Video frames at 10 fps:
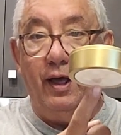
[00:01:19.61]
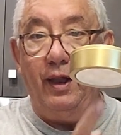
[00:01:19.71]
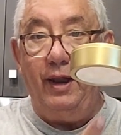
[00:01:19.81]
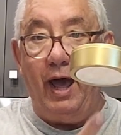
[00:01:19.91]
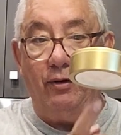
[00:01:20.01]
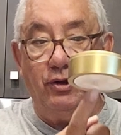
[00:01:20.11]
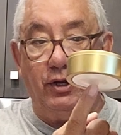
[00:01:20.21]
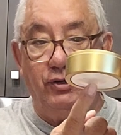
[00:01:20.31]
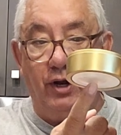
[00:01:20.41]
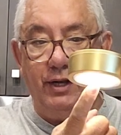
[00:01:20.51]
Now you
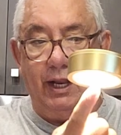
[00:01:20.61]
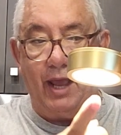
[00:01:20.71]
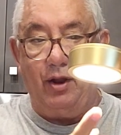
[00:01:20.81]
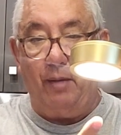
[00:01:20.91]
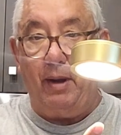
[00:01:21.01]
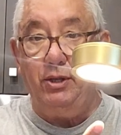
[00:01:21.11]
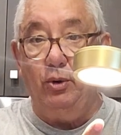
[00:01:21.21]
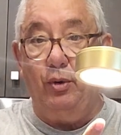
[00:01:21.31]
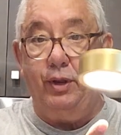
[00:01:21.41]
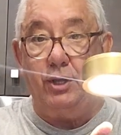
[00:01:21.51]
can turn the light on by
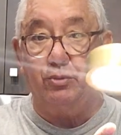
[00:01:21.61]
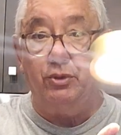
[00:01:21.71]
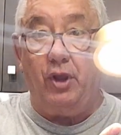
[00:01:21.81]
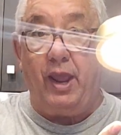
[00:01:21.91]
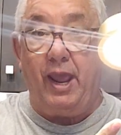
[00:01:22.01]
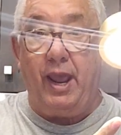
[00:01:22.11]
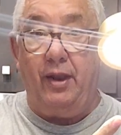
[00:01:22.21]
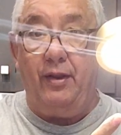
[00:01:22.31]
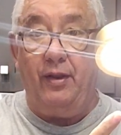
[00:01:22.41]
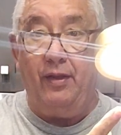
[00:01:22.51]
doing this with your
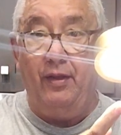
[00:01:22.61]
hand